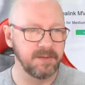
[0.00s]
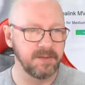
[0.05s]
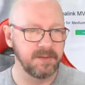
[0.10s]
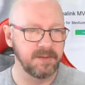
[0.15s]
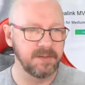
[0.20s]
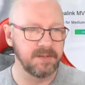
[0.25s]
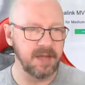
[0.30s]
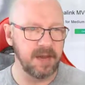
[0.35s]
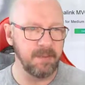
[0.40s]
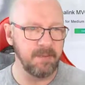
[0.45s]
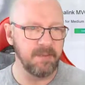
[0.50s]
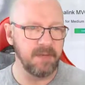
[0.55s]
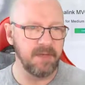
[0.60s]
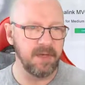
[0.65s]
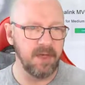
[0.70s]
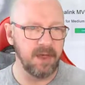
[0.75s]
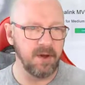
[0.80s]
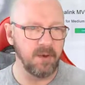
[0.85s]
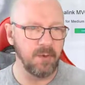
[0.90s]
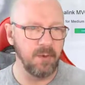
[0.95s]
Same
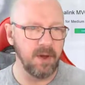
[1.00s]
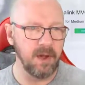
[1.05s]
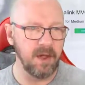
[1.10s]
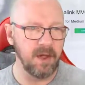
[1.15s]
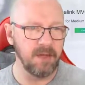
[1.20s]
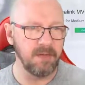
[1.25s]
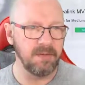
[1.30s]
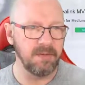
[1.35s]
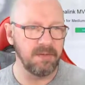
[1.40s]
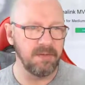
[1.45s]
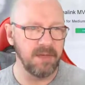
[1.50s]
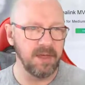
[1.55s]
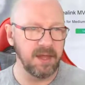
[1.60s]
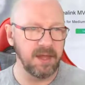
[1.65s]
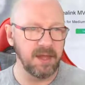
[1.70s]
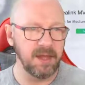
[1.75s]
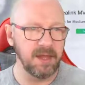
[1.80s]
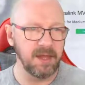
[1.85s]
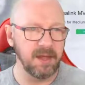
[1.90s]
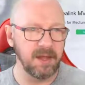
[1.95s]
thing with
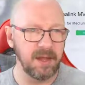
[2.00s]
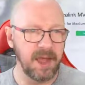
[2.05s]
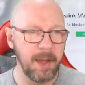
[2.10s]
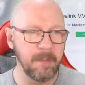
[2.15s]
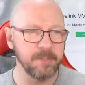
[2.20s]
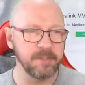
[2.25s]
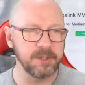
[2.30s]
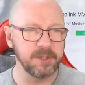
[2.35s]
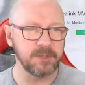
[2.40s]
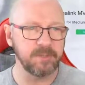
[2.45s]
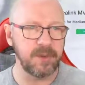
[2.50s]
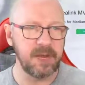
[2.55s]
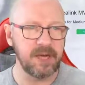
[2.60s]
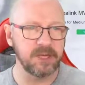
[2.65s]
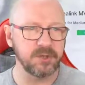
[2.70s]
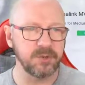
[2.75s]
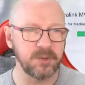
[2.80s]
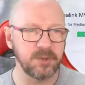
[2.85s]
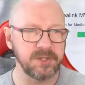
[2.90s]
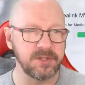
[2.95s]
the M
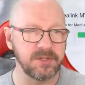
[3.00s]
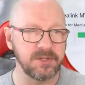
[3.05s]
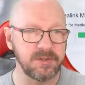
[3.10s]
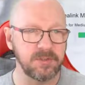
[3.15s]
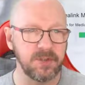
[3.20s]
Speech, which,